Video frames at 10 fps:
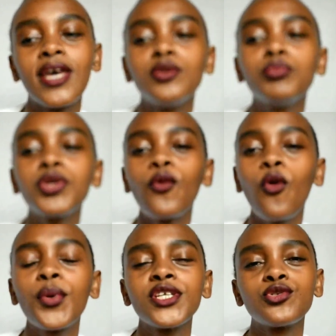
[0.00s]
and be
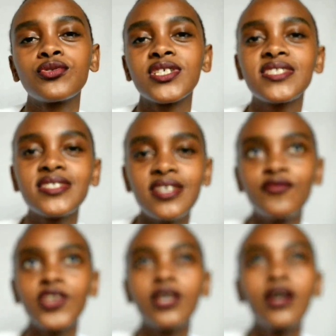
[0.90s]
open to
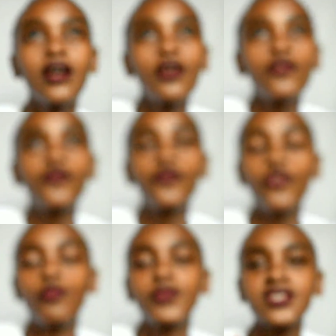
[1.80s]
receiving
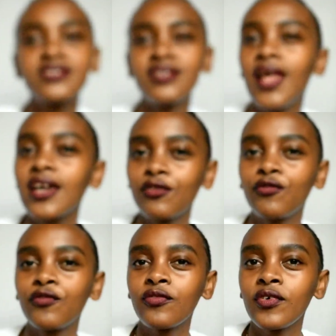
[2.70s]
from this
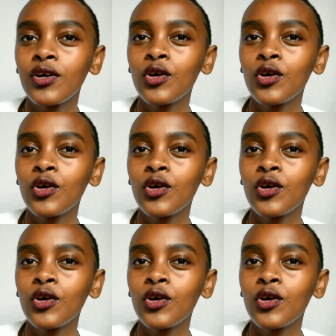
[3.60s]
life